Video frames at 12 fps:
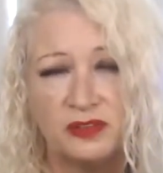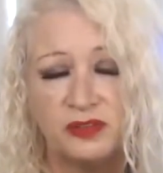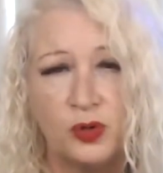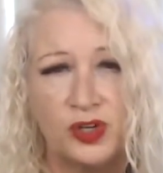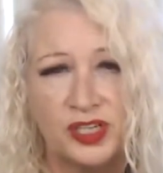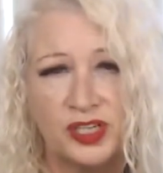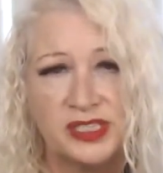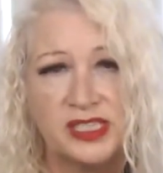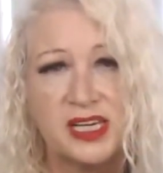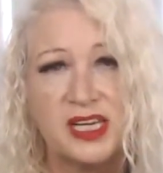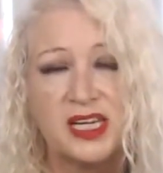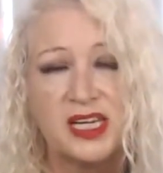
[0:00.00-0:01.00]

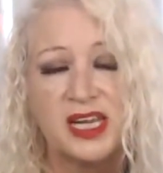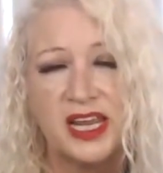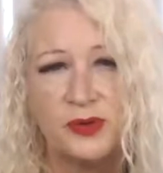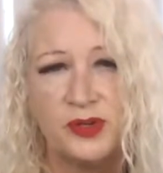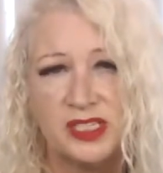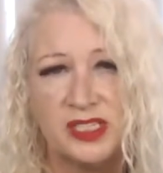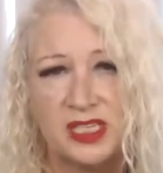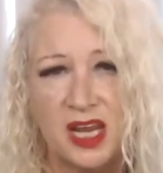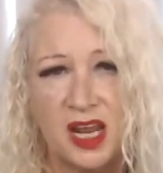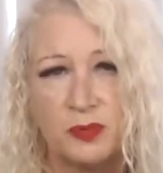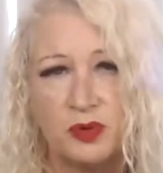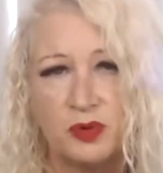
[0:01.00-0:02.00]
Florence. It was
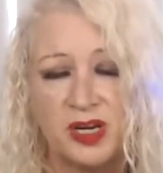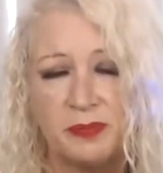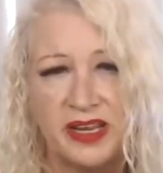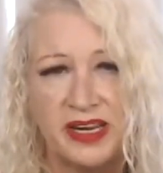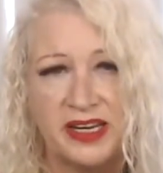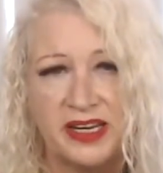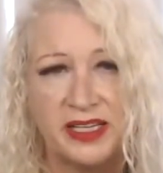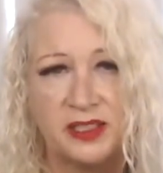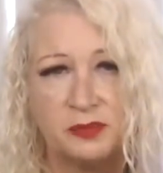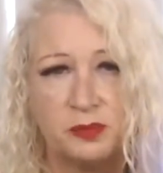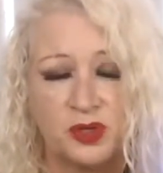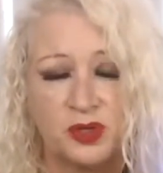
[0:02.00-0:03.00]
pretty big
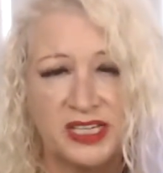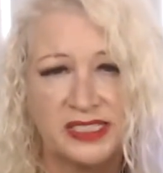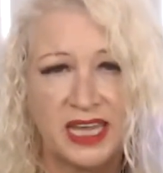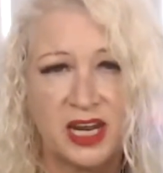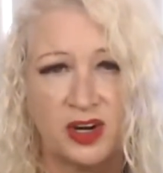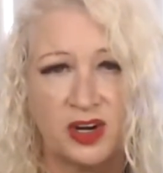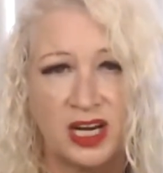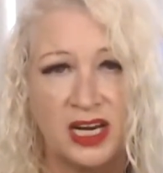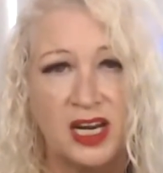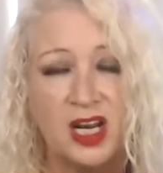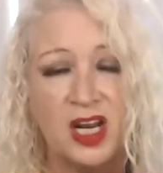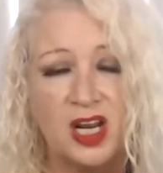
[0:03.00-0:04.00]
and pretty scary,
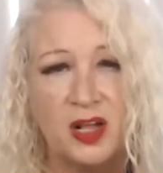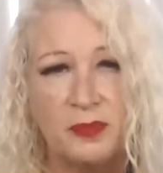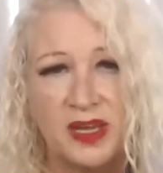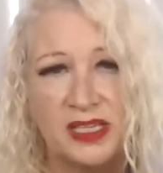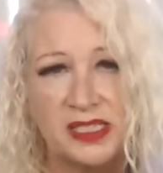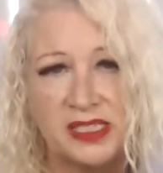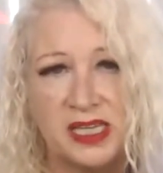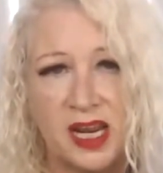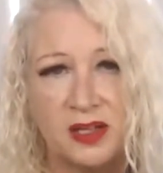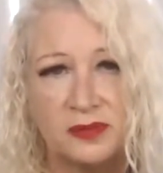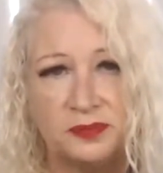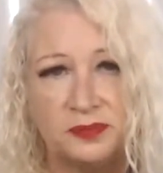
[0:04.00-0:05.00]
but
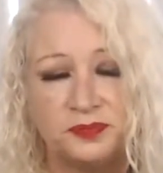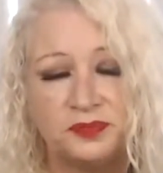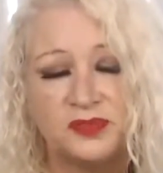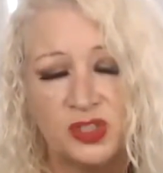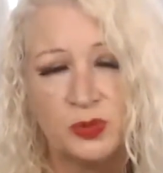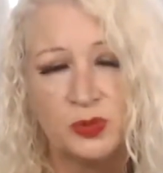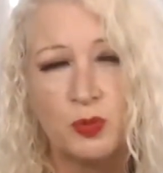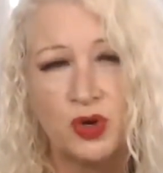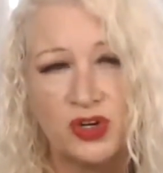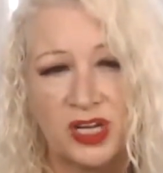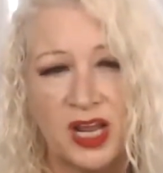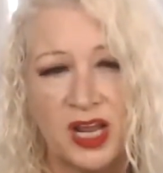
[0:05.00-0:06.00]
there's
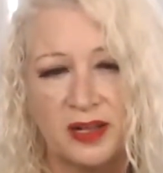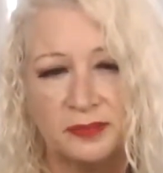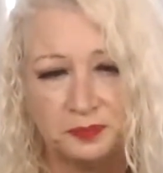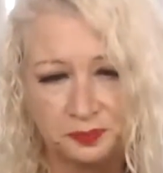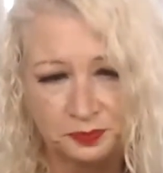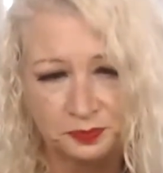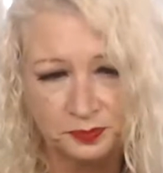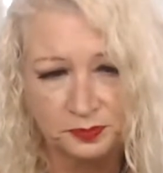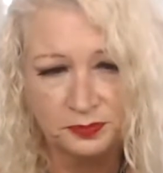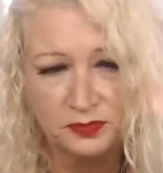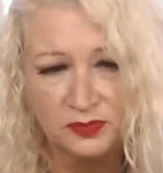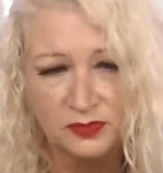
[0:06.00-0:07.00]
more to come.
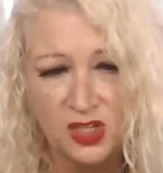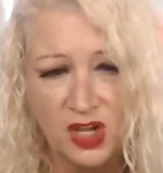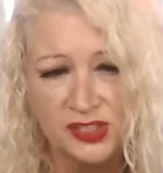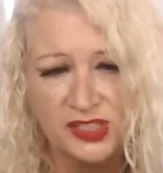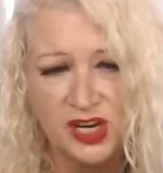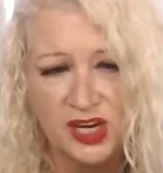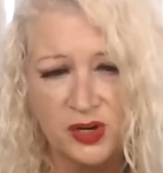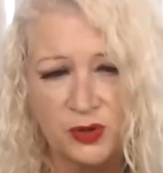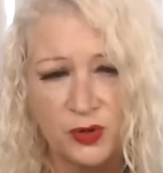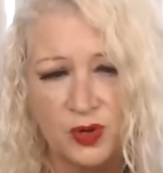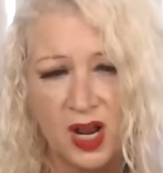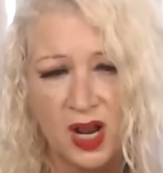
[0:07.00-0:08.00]

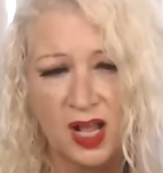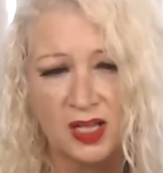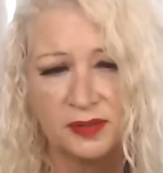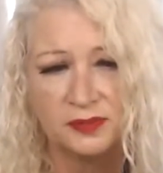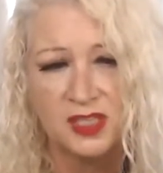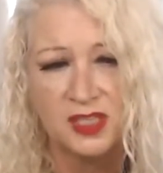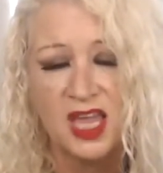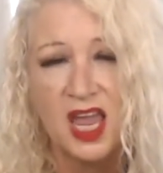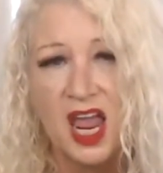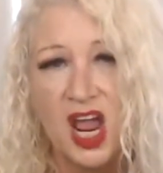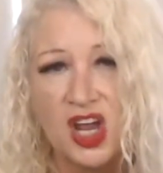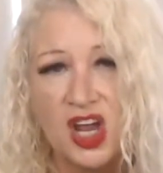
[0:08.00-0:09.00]
Also, I
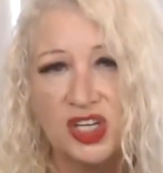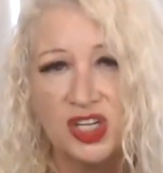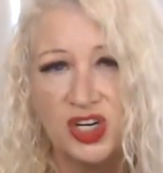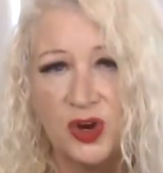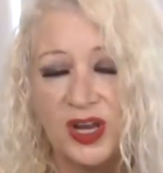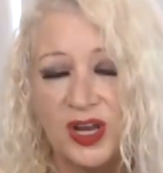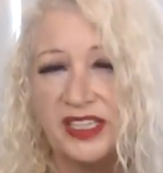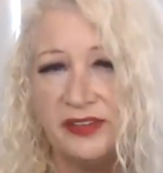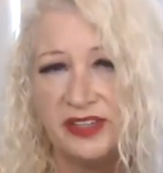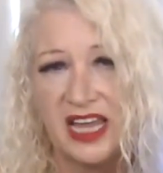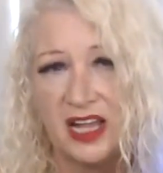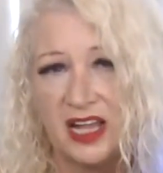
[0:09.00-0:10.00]
live
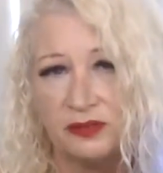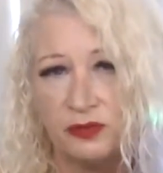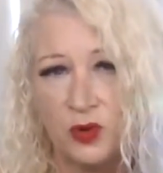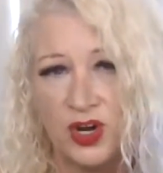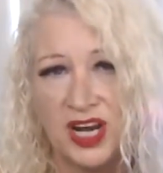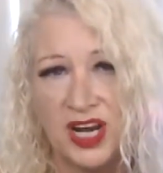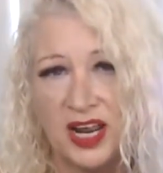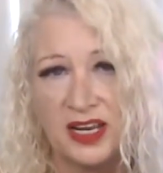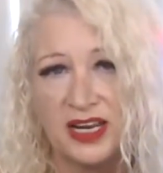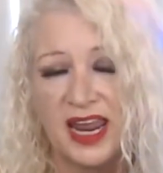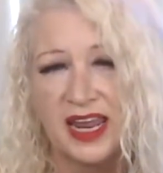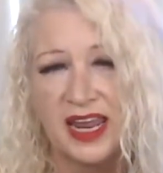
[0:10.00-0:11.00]
in
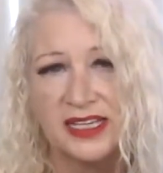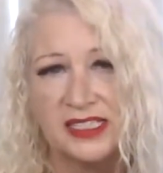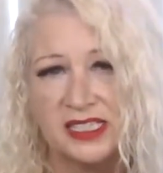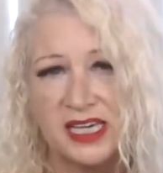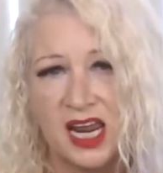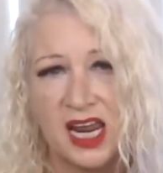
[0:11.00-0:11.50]
California, and